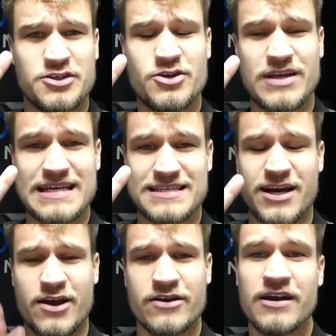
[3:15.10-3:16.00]
2 days
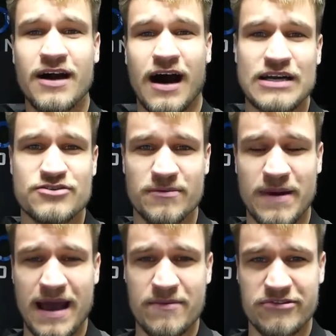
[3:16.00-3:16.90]
ago, I dropped
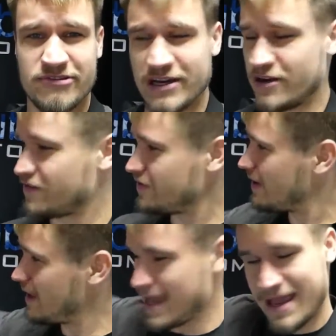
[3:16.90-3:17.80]
my M3 off
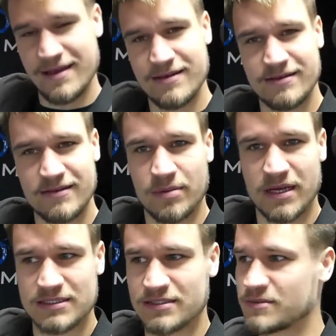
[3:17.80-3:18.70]
here, Dub
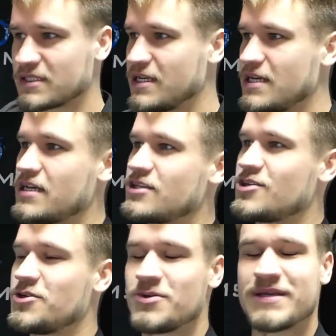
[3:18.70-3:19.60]
Customs,
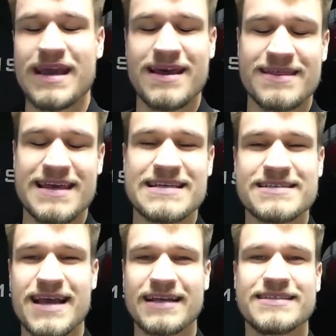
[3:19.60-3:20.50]
to get the
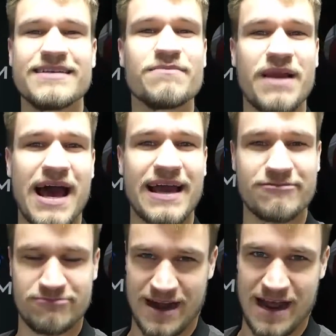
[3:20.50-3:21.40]
satin black
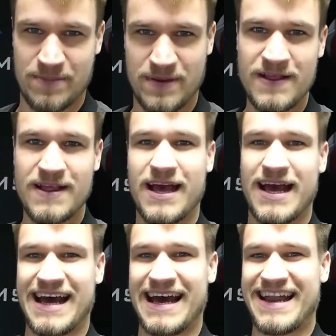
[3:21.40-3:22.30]
wrap.
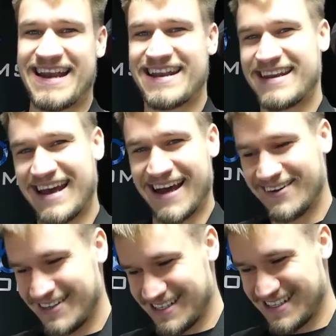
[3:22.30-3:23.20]
And
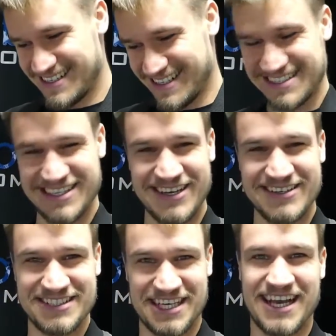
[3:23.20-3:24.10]
now, let's go
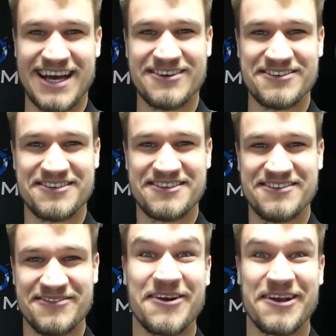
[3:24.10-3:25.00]
and check out
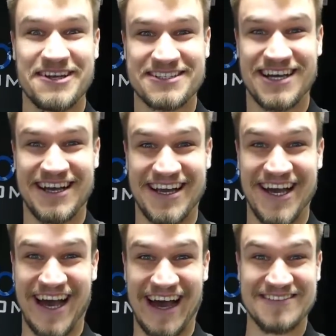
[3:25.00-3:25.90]
what it looks like.
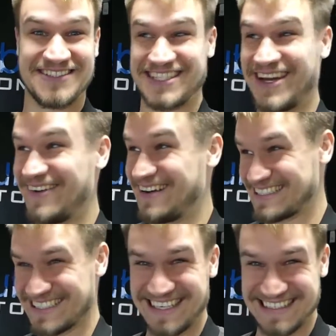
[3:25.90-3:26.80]
I'm so
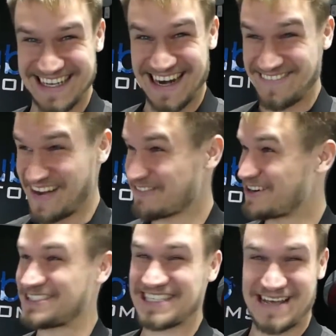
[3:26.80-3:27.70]
excited. I've never
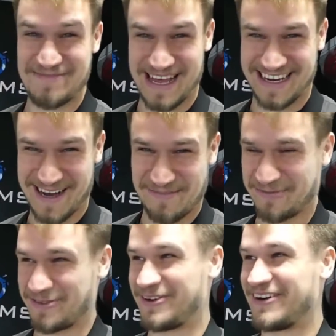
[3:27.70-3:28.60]
owned a satin black car
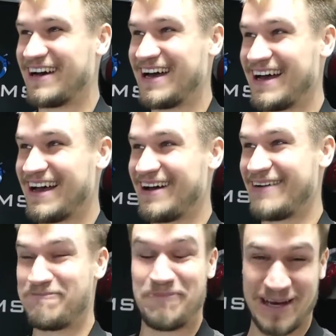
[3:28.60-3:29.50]
before,
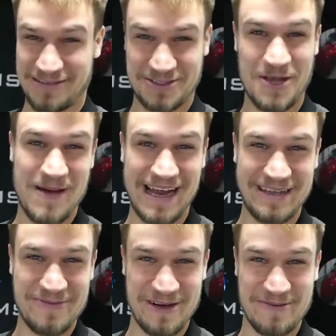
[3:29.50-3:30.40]
but I've so
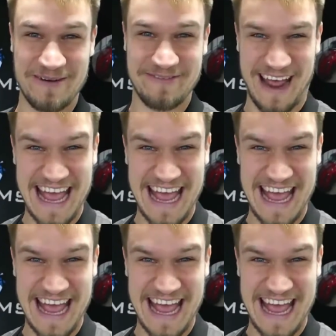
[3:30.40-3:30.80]
badly wanted one for